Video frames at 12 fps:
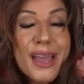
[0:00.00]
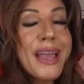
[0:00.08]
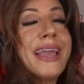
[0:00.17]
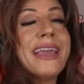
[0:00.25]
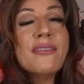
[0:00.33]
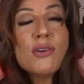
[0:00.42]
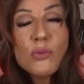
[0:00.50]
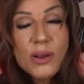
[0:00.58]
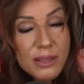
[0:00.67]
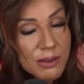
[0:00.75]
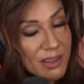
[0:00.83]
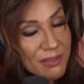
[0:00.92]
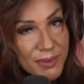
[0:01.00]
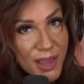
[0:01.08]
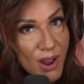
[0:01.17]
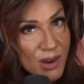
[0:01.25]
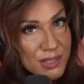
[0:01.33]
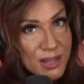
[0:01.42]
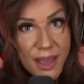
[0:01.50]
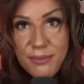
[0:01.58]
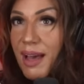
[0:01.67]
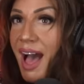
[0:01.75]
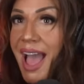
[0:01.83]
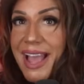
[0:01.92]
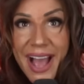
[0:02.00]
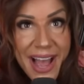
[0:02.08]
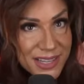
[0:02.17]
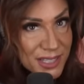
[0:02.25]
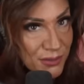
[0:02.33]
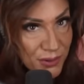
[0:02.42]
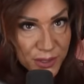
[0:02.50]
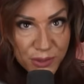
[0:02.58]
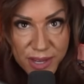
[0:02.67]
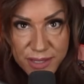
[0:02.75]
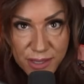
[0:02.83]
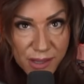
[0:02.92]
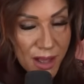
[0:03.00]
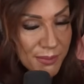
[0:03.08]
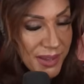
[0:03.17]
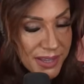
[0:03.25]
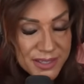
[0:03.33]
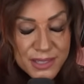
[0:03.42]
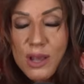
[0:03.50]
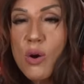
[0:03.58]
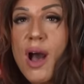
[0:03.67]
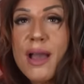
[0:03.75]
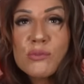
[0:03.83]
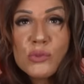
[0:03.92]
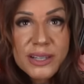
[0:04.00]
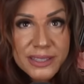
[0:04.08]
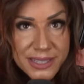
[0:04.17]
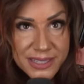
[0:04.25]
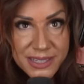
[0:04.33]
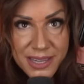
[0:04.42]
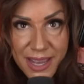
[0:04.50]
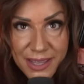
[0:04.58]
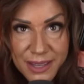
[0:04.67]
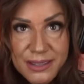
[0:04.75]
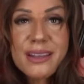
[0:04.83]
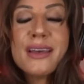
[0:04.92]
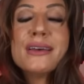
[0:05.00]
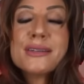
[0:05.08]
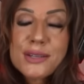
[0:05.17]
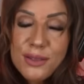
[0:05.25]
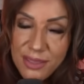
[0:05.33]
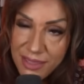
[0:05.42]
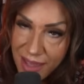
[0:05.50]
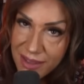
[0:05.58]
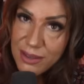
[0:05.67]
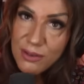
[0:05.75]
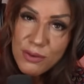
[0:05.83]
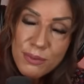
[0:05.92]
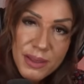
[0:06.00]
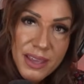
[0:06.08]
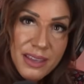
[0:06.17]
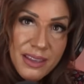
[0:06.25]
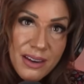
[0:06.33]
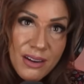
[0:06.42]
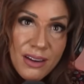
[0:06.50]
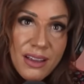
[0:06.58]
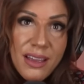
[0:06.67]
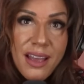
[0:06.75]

Even when you give me a hard time, I ask for you guys to comment, so I'm willing to take it. So thank you for being here.